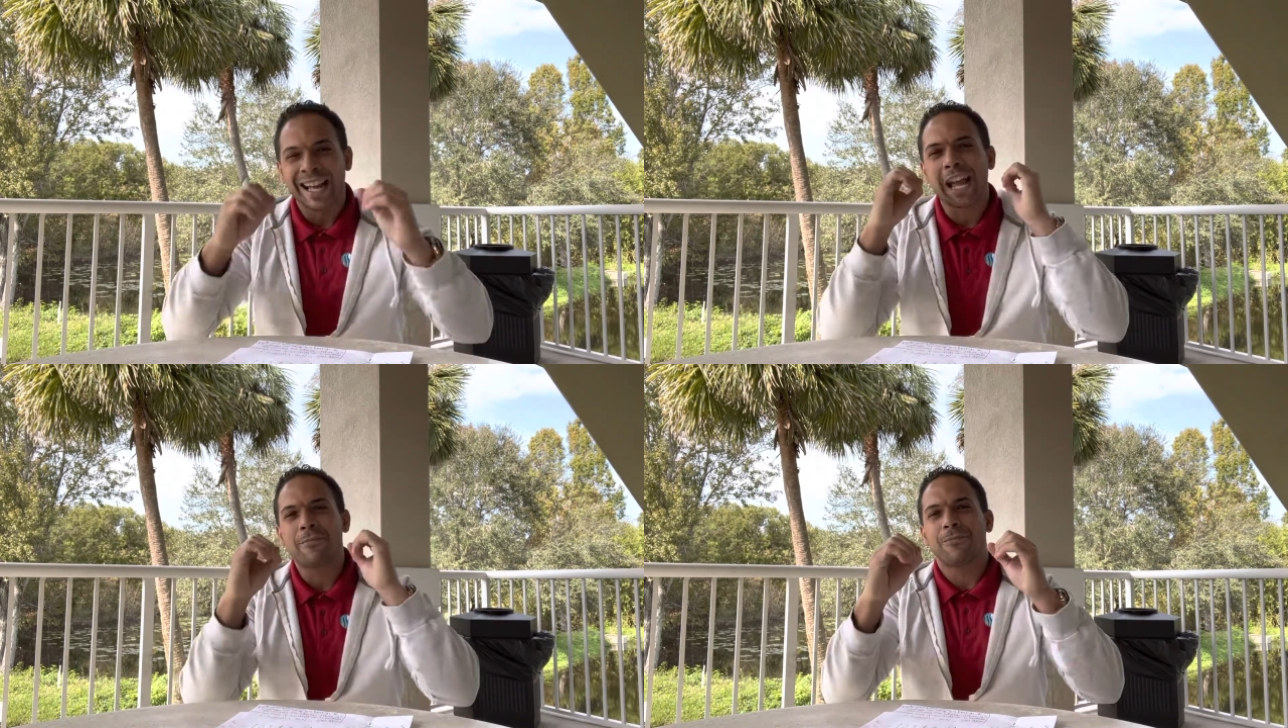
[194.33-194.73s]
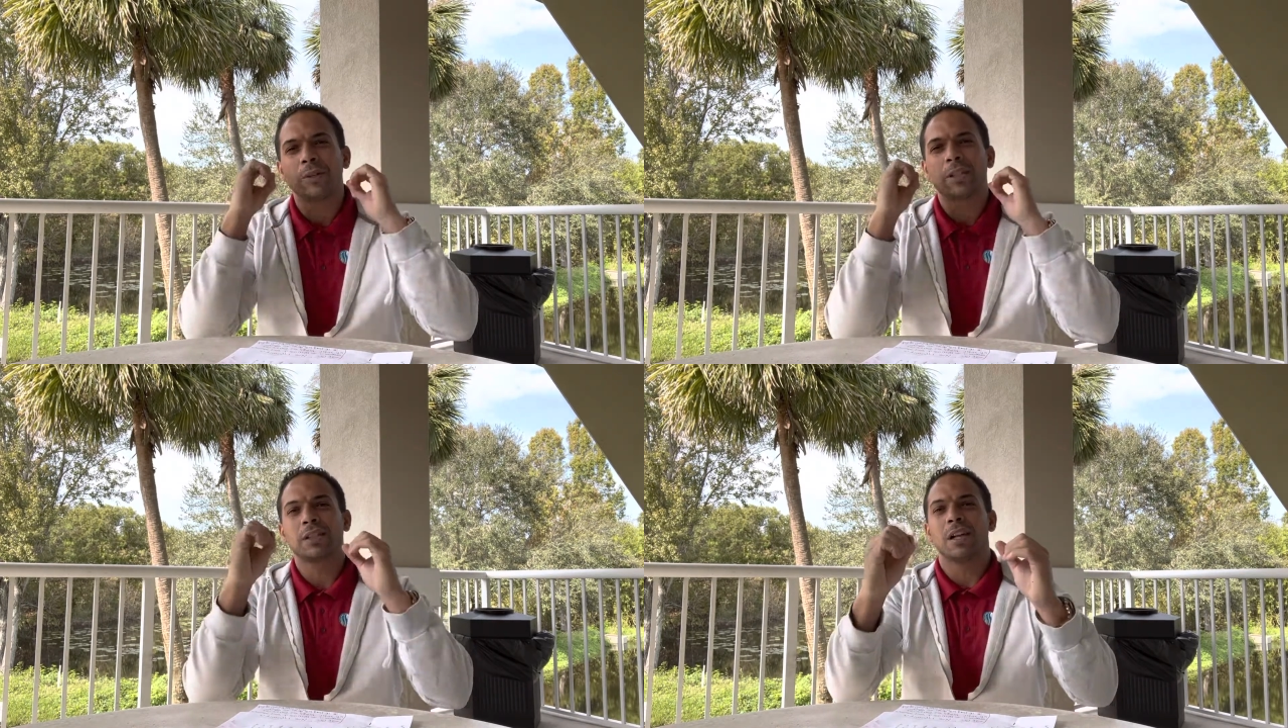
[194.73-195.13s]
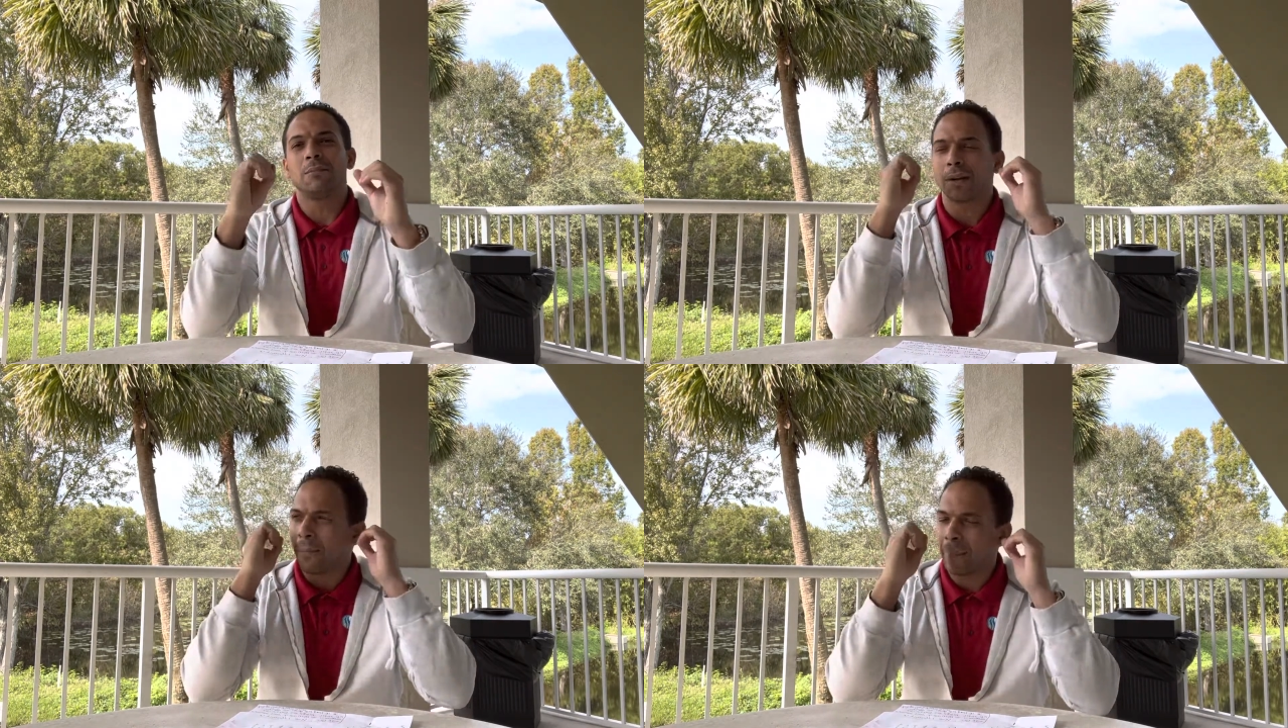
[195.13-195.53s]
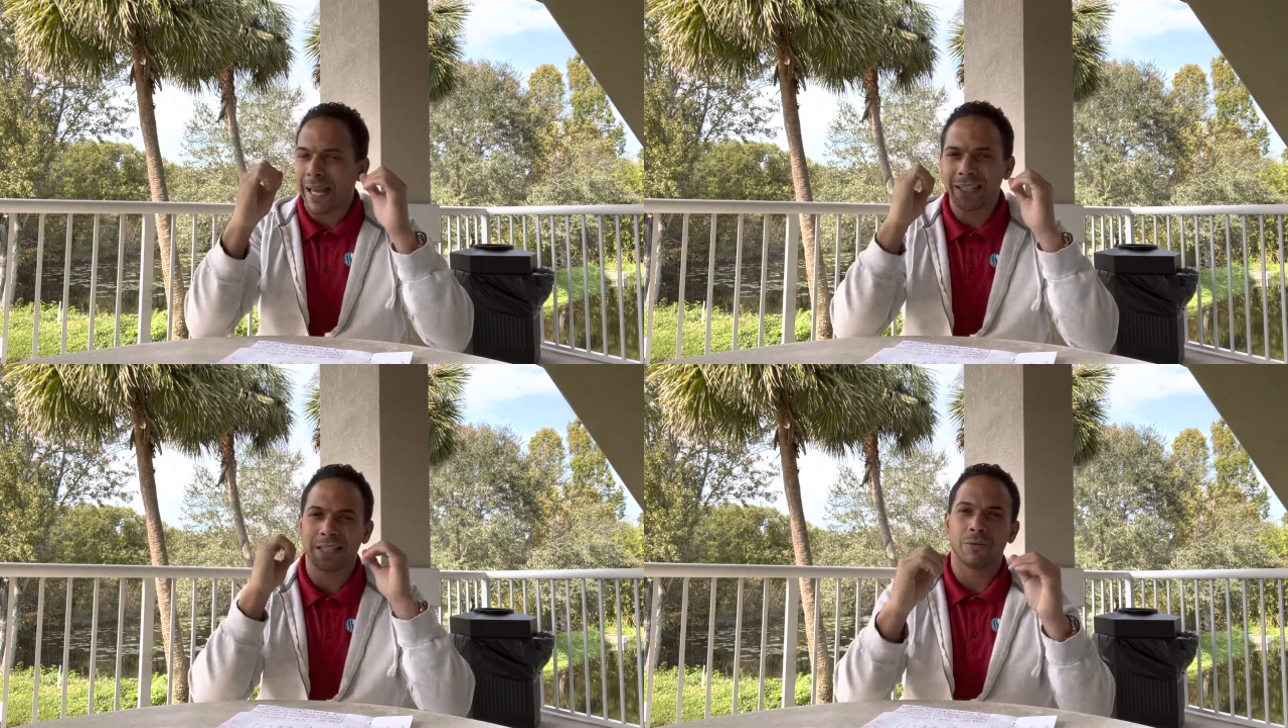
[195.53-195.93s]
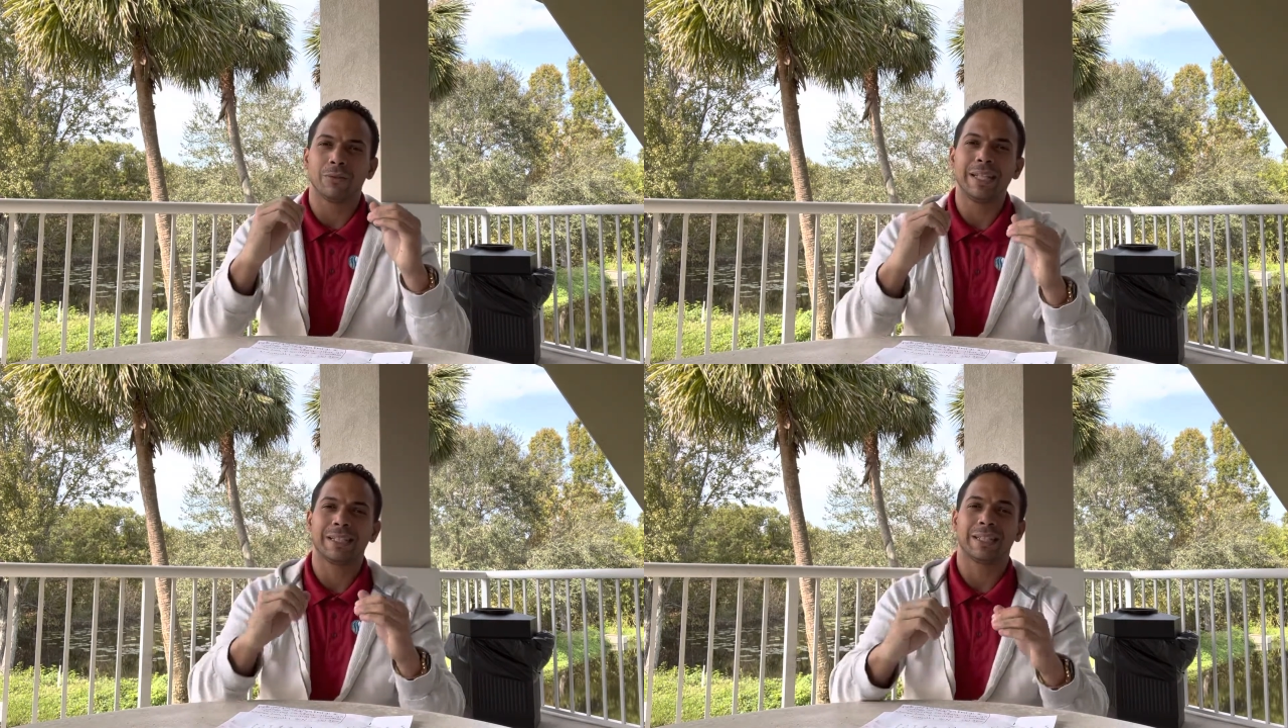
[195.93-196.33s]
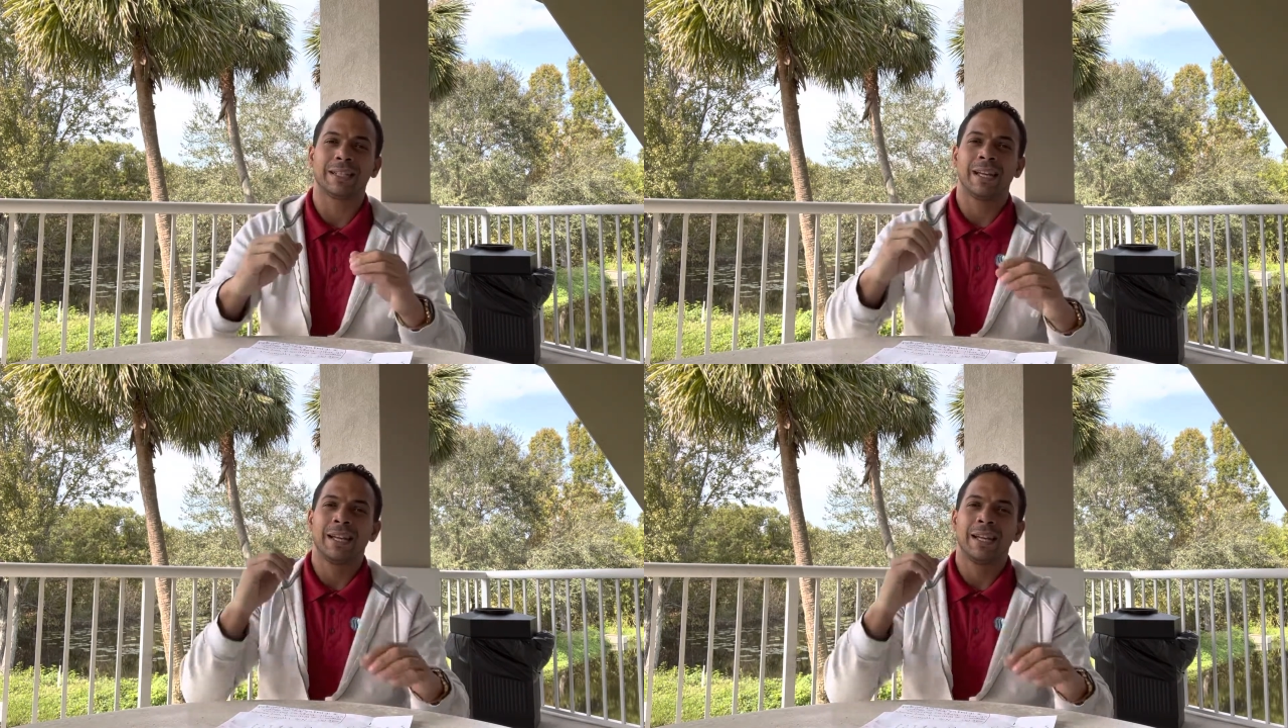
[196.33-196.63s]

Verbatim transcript: If for some amazing reason,